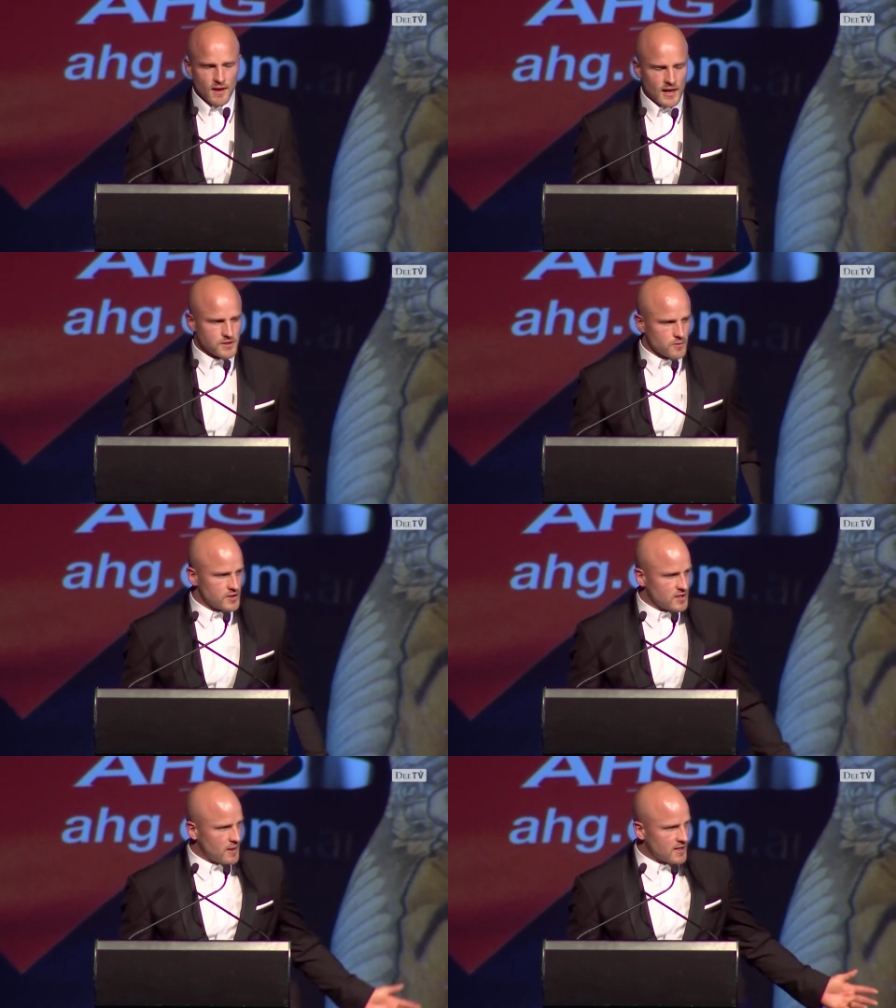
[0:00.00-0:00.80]
as
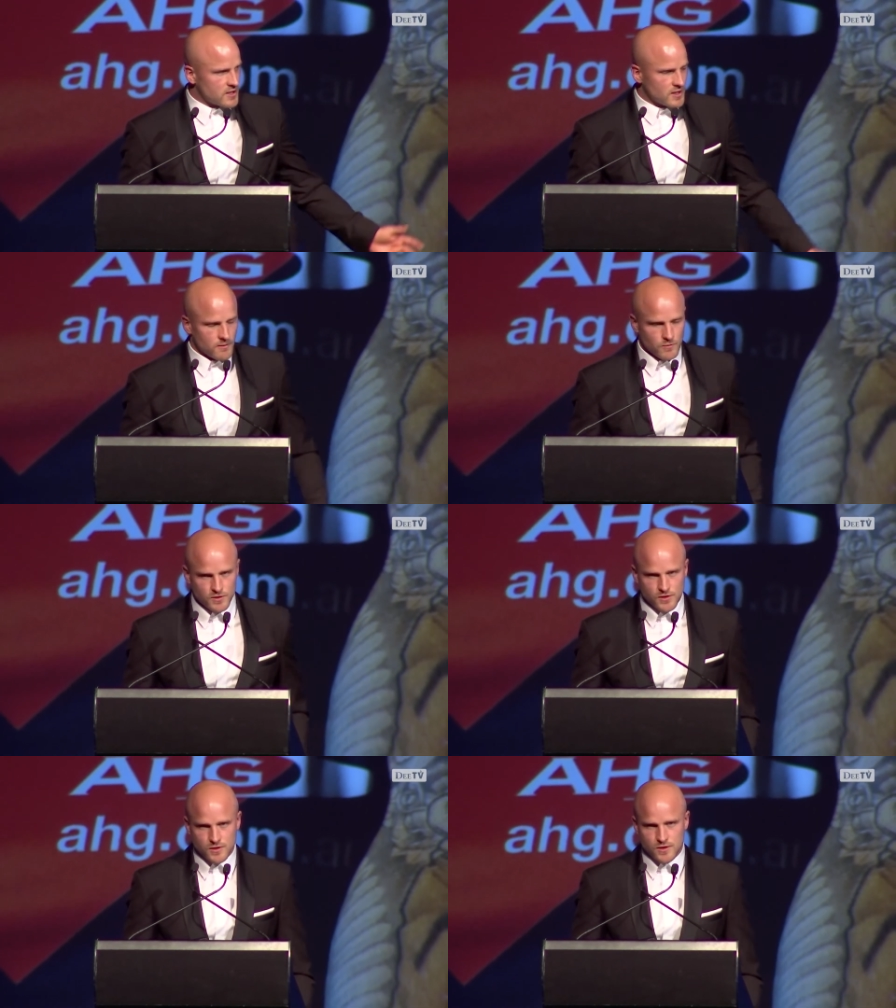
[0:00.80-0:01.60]
Roosy mentioned, it
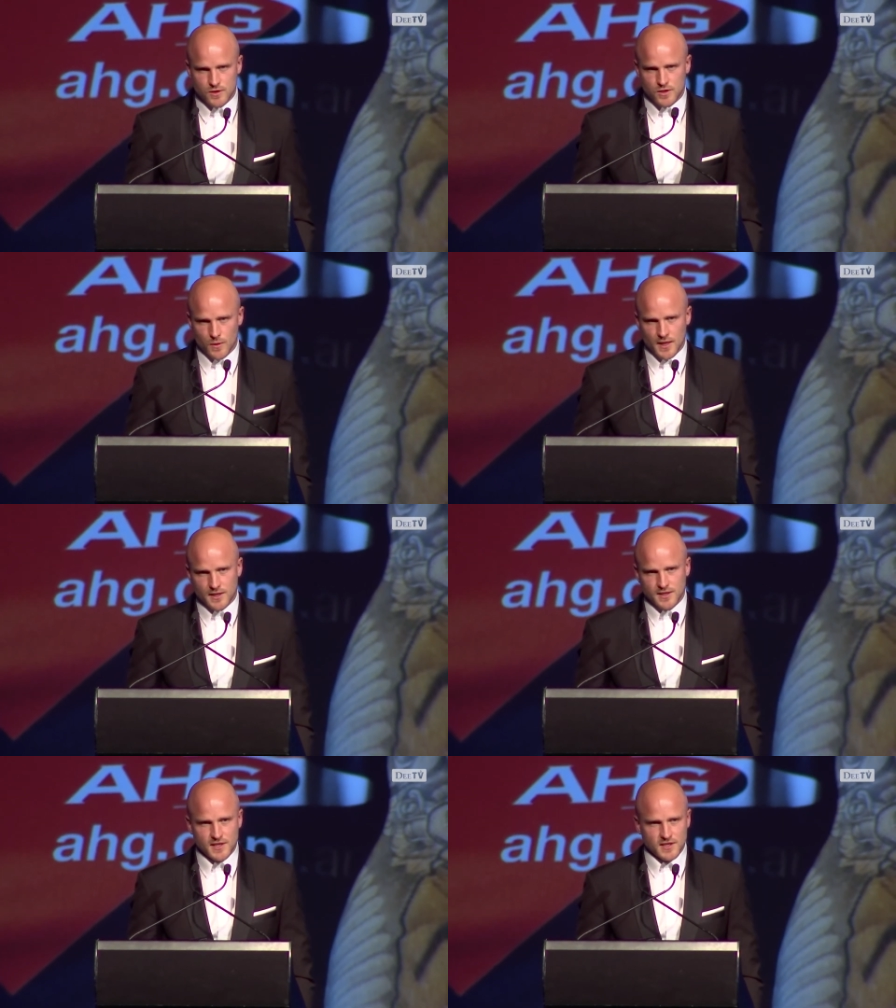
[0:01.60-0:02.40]
was too
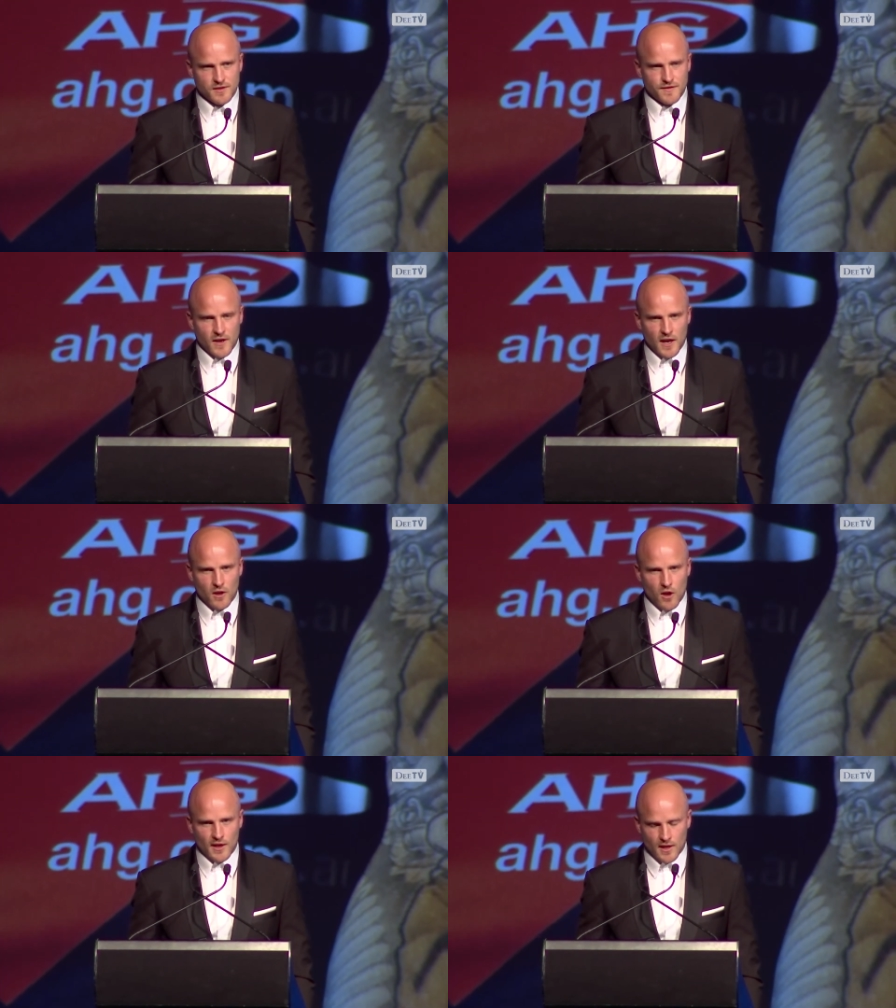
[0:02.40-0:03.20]
inconsistent for our
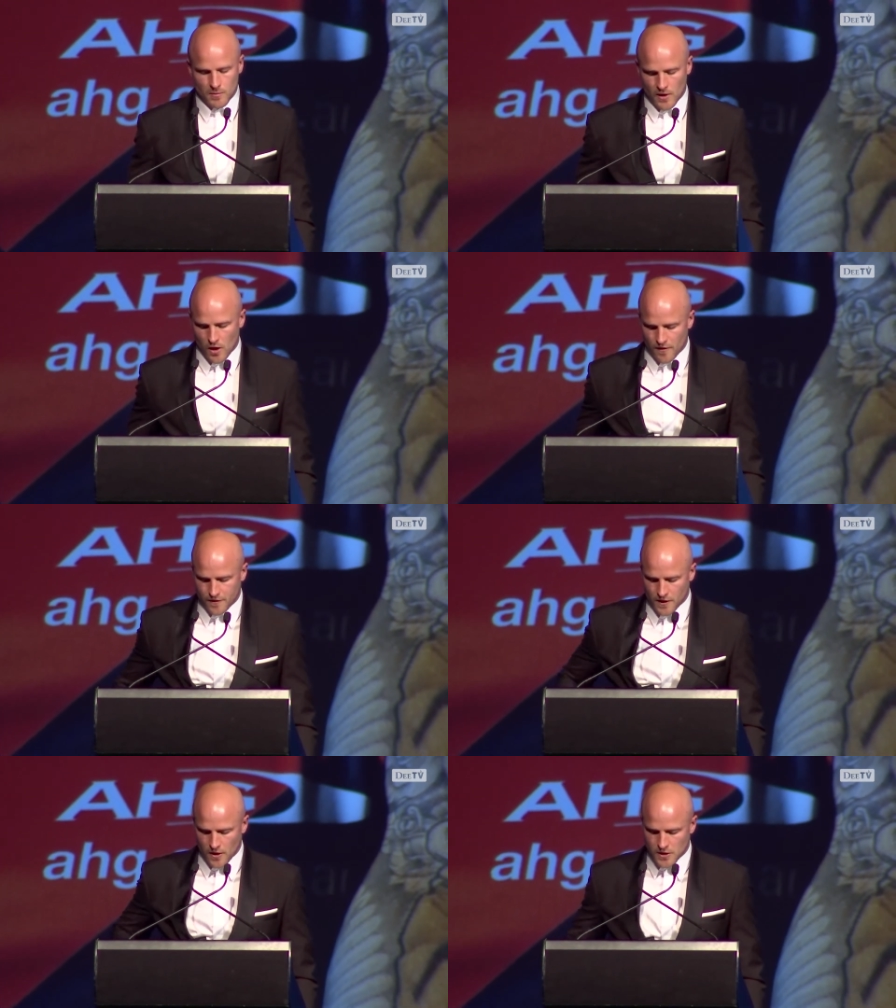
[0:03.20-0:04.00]
liking, but
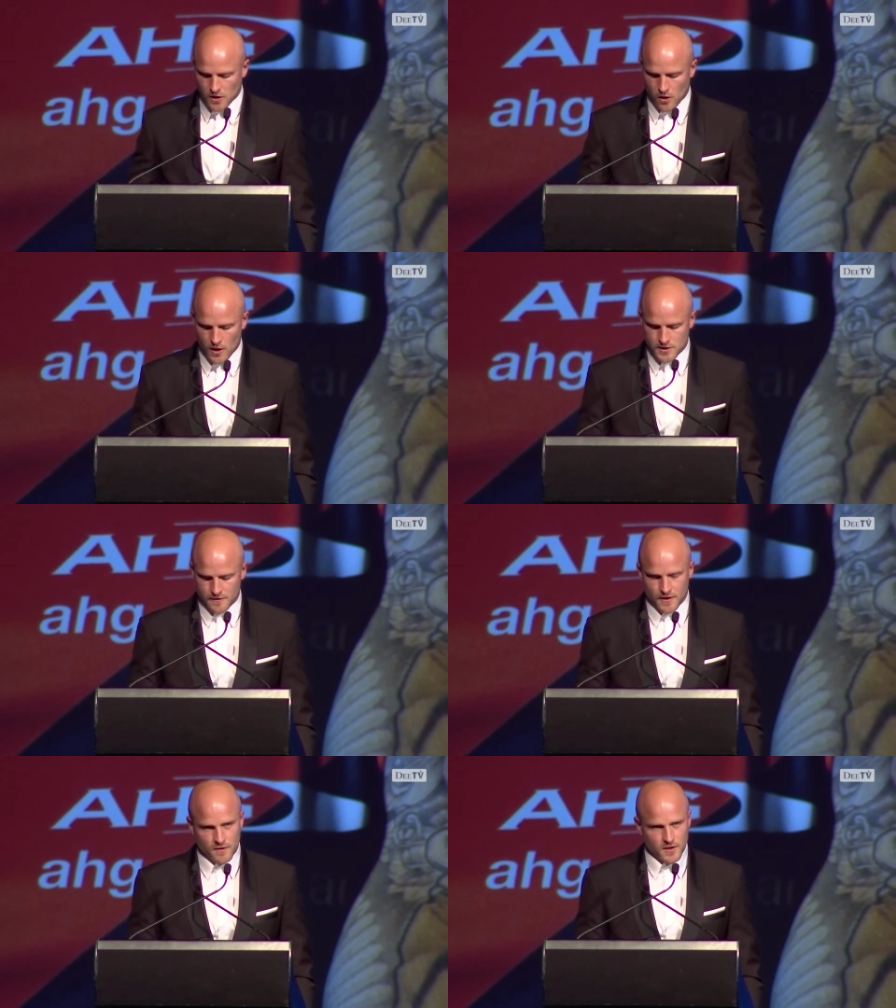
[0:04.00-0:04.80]
hopefully those highs
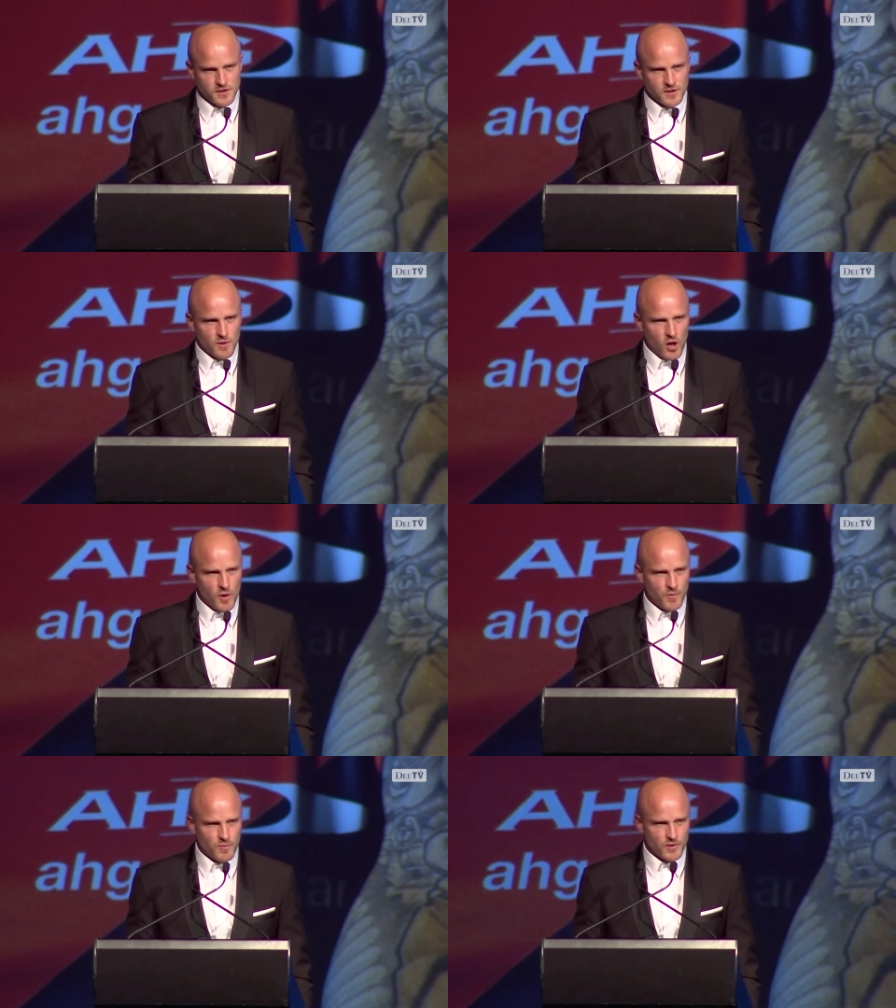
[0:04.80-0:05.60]
have given you some
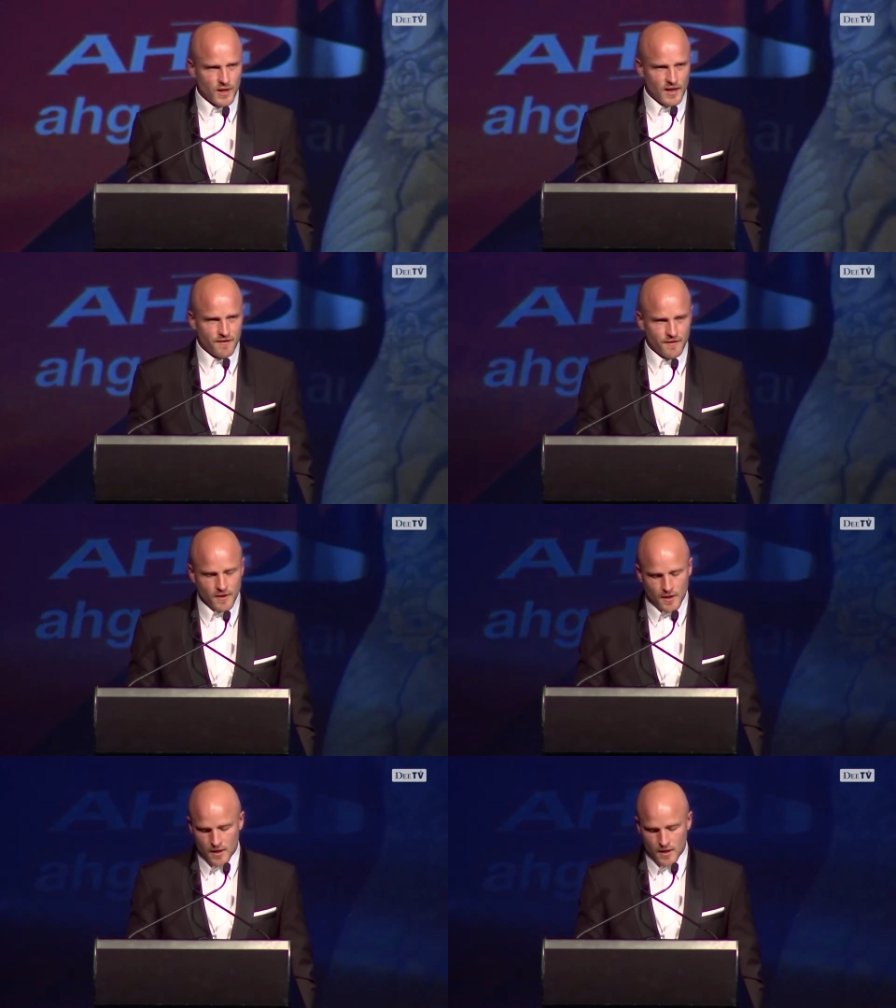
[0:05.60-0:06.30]
hope and belief